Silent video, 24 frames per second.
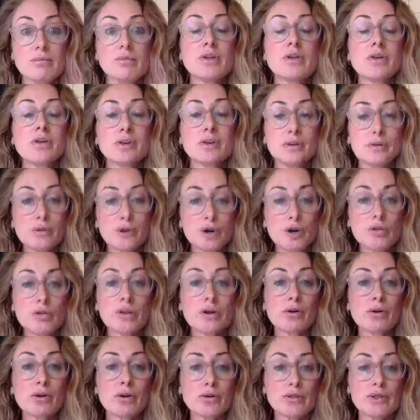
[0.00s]
you know, on
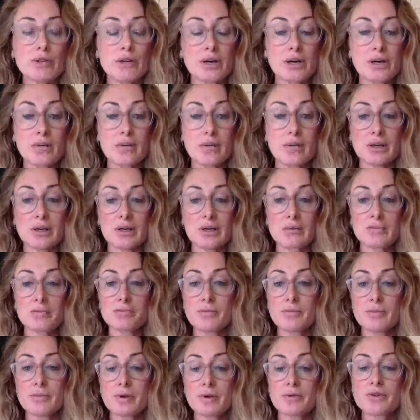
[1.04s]
their own timeline.
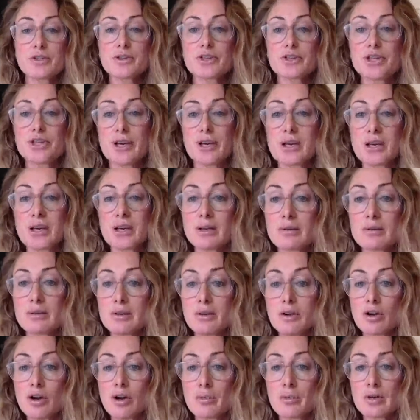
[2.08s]
I'll just check in
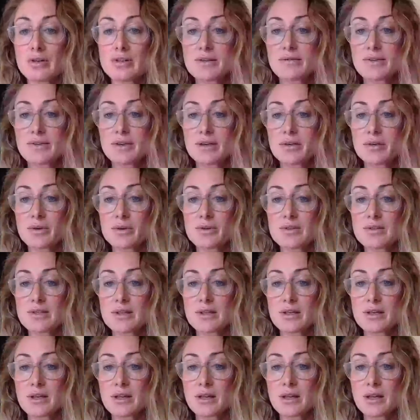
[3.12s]
the comments if anyone
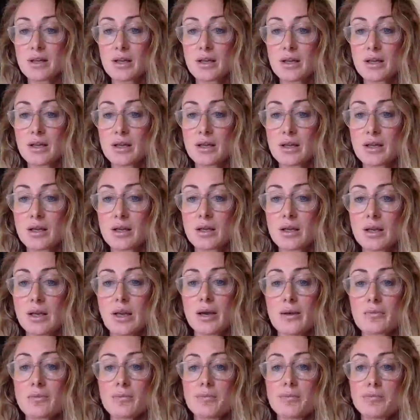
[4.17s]
said anything.
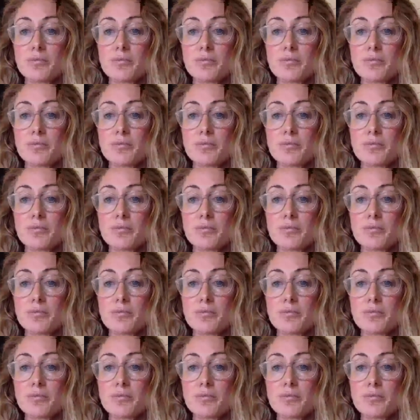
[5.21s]
Yeah.